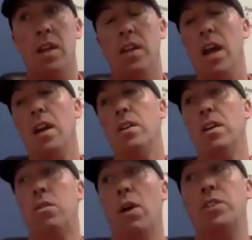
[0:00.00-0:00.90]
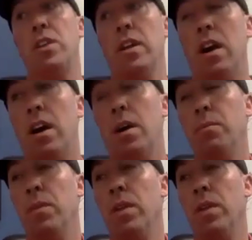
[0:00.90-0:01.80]
good question.
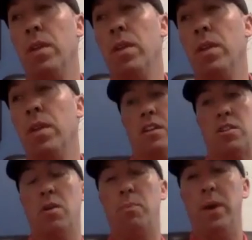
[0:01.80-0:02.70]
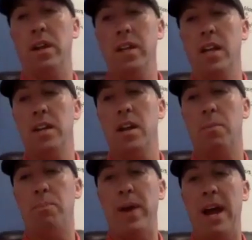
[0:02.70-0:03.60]
So Billy and
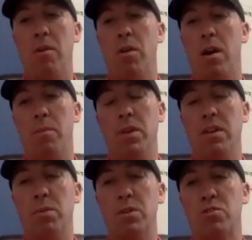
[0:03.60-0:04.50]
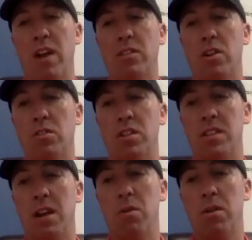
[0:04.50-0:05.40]
Pat were unbelievable strength coaches.
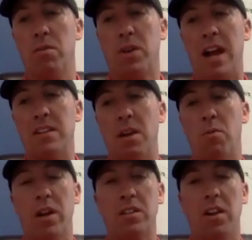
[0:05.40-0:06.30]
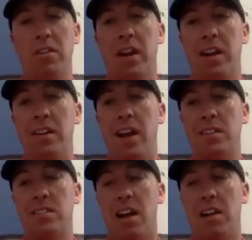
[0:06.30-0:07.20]
They were the guys I worked under
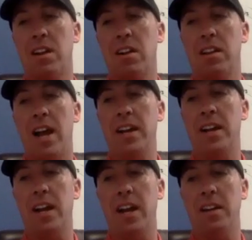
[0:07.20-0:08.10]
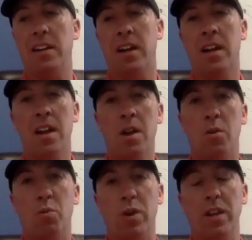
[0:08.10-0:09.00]
at South Carolina, and
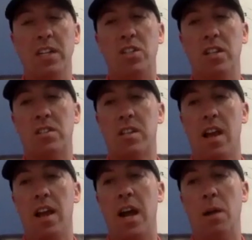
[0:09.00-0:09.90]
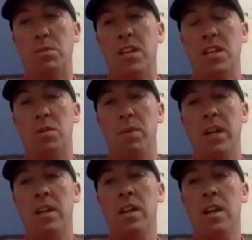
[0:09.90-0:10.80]
really just helped teach
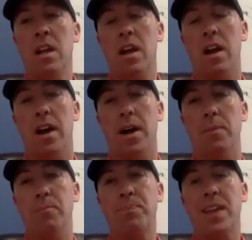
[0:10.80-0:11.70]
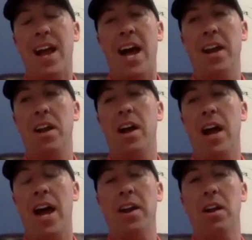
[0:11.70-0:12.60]
me how
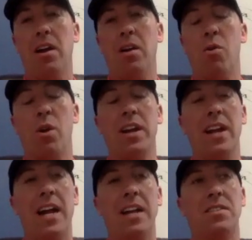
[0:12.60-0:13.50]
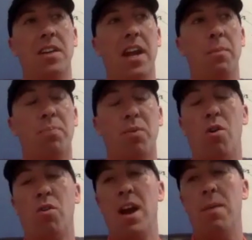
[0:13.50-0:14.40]
to organize a
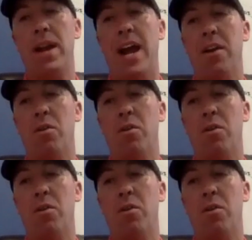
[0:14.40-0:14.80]
program, and how